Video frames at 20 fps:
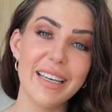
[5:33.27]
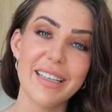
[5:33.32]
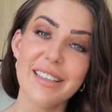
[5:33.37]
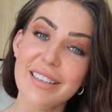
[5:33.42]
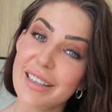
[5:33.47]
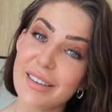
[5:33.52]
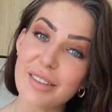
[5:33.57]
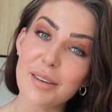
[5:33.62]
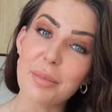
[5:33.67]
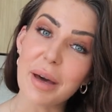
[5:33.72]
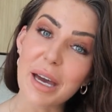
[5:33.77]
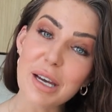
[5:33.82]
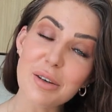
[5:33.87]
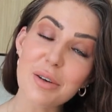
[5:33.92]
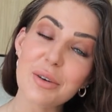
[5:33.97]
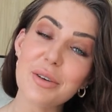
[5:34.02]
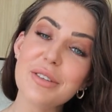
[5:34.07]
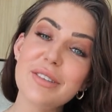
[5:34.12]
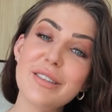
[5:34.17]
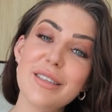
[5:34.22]
eating the baked
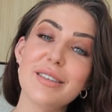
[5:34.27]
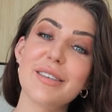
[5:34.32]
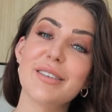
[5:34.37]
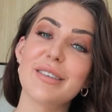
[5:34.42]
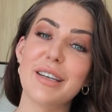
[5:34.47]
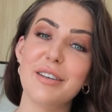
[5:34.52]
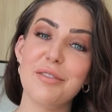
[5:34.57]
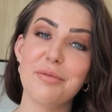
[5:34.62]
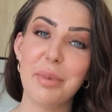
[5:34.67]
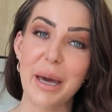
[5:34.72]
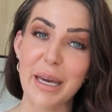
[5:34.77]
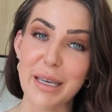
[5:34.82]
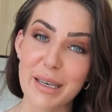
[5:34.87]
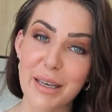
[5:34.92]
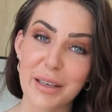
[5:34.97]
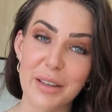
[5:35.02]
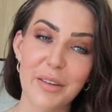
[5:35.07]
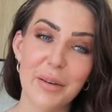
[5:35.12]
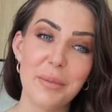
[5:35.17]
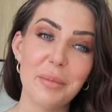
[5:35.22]
goods instead of
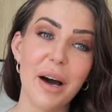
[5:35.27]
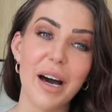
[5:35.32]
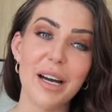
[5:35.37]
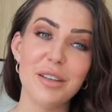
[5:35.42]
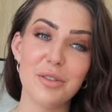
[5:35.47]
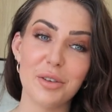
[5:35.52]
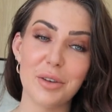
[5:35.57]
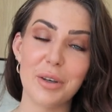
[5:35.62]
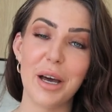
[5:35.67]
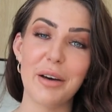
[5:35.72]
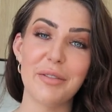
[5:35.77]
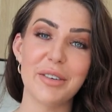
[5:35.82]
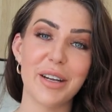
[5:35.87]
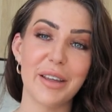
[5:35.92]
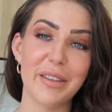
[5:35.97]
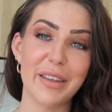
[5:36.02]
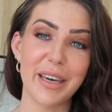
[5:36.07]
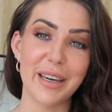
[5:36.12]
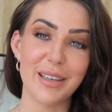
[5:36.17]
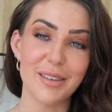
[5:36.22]
baking them, I do have
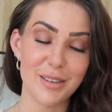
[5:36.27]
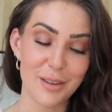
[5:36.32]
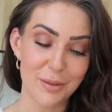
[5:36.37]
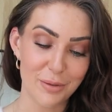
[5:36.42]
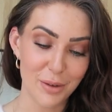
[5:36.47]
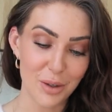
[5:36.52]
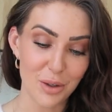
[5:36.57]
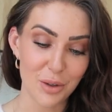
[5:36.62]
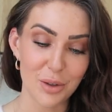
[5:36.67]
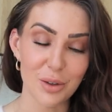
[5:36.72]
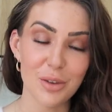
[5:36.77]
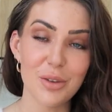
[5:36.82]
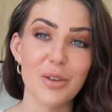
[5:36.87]
another answer for you.